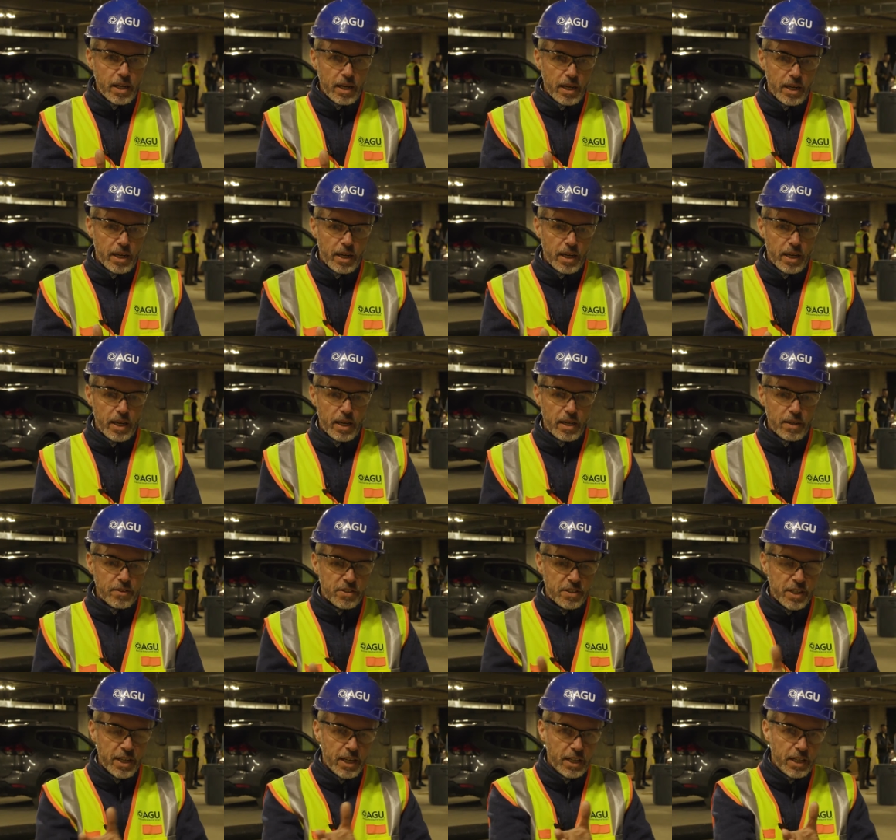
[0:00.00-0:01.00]
uh,
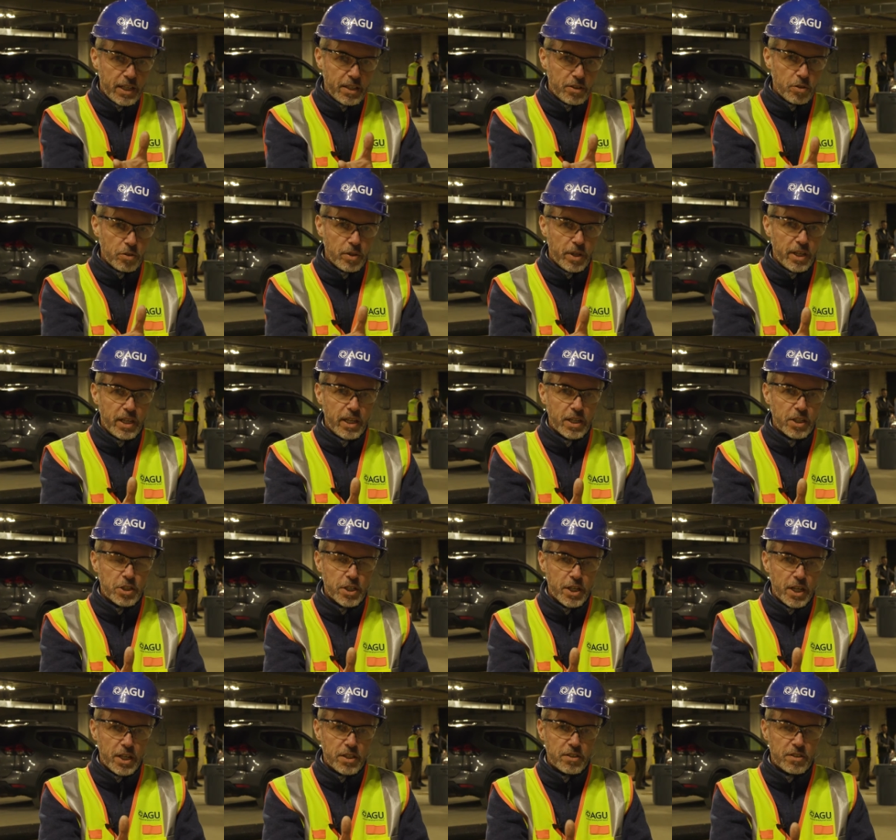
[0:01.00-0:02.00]
send it into the heat
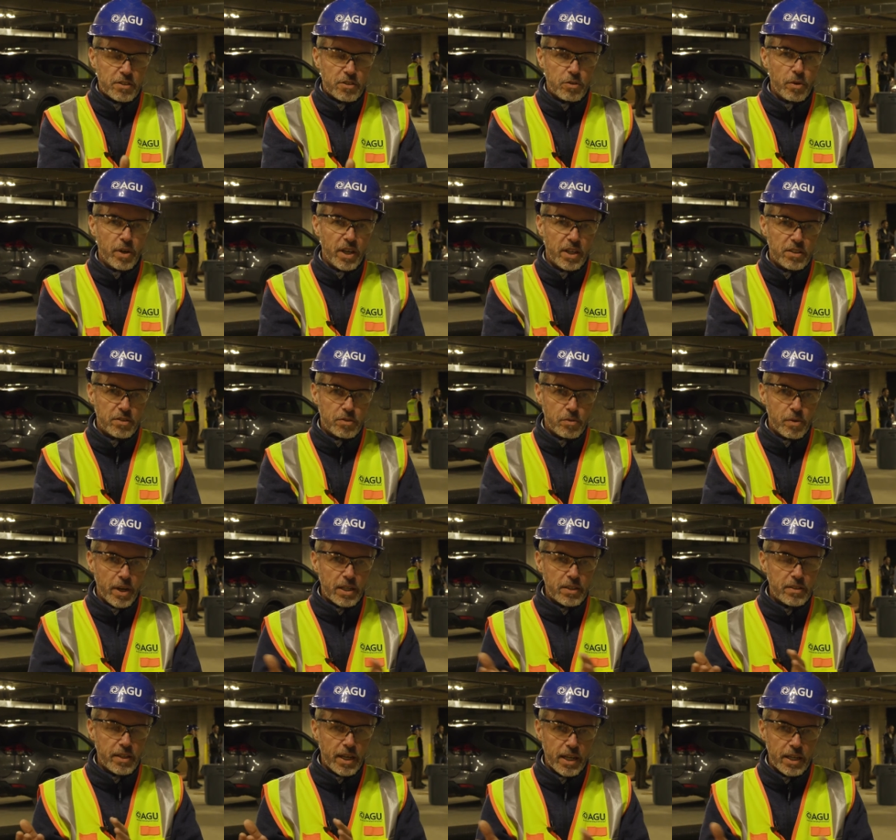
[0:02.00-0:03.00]
exchangers to
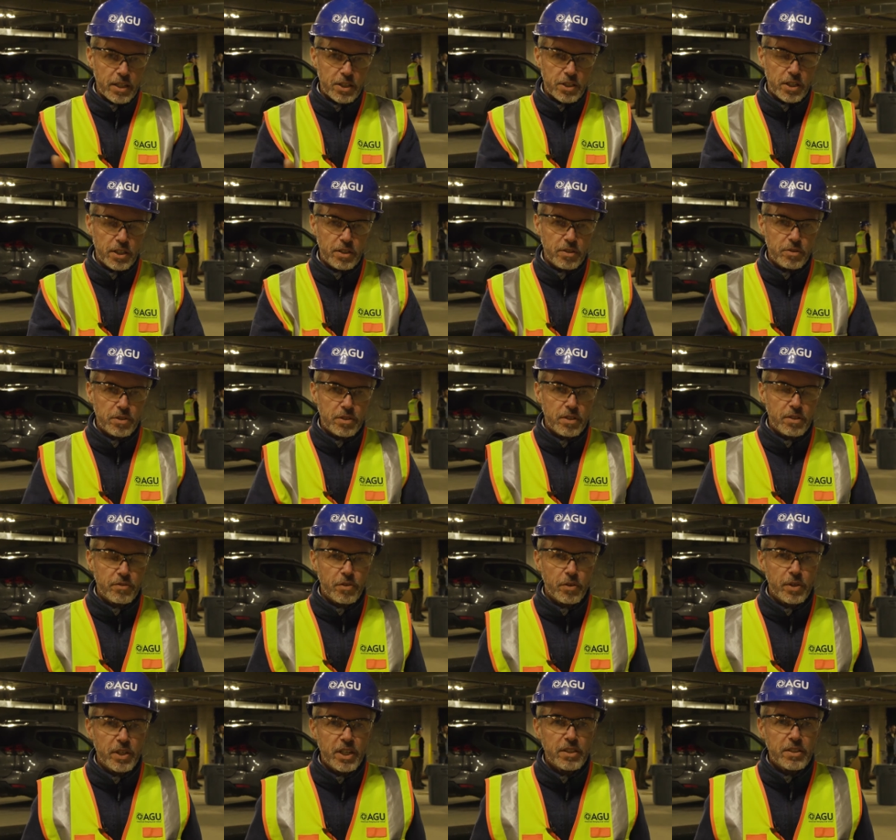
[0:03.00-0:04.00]
extract the energy, use it
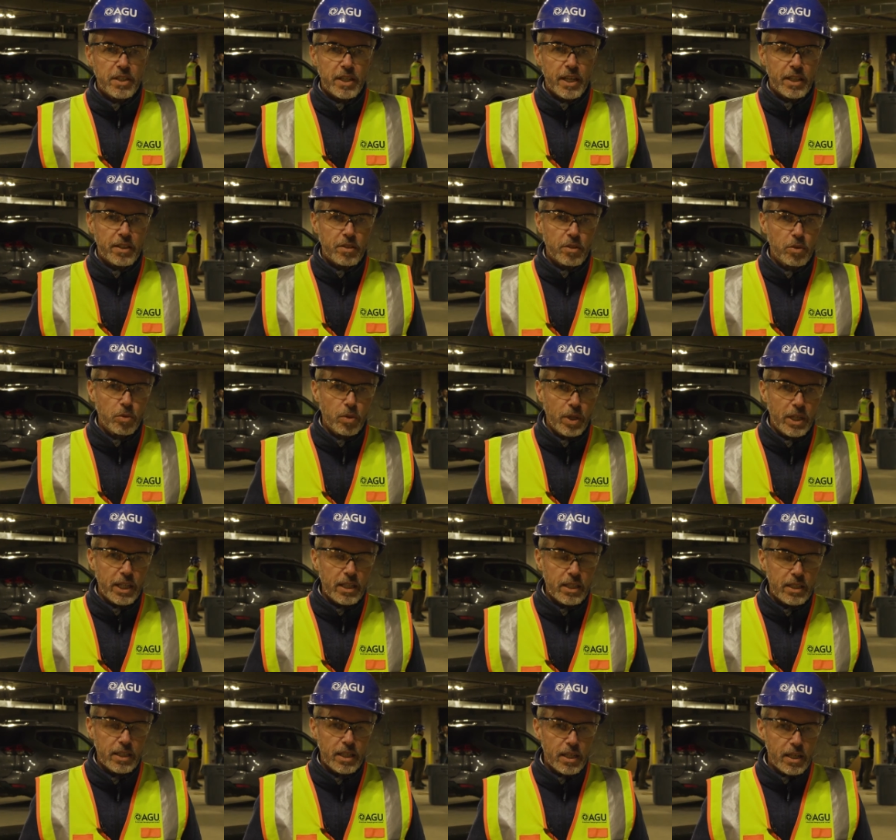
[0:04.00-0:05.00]
for heating and
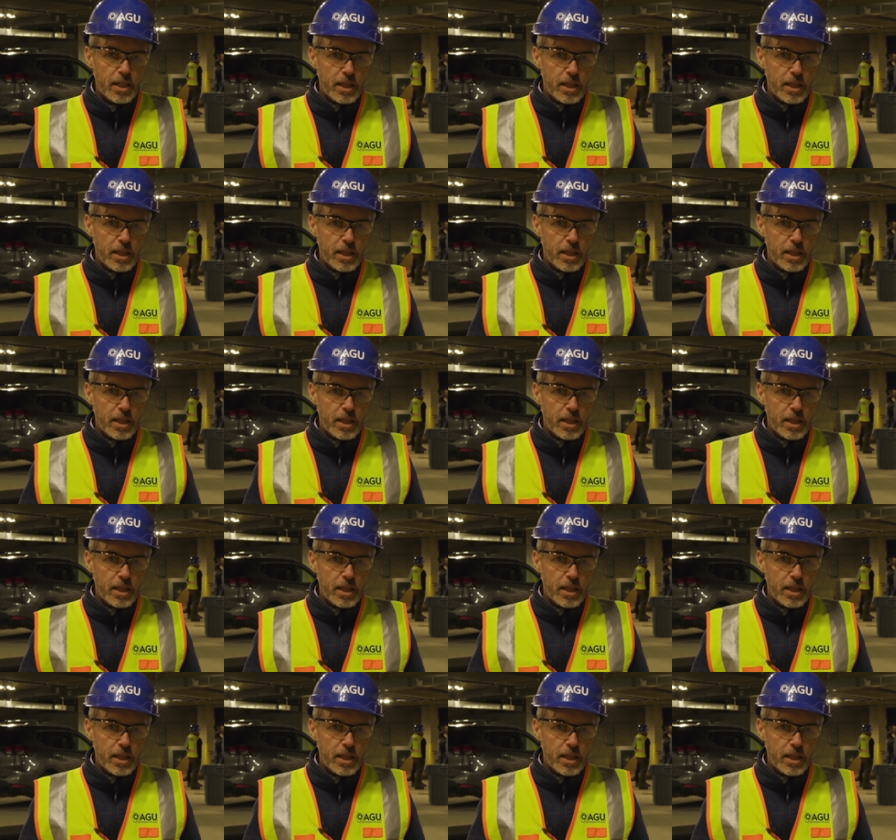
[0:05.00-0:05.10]
cooling.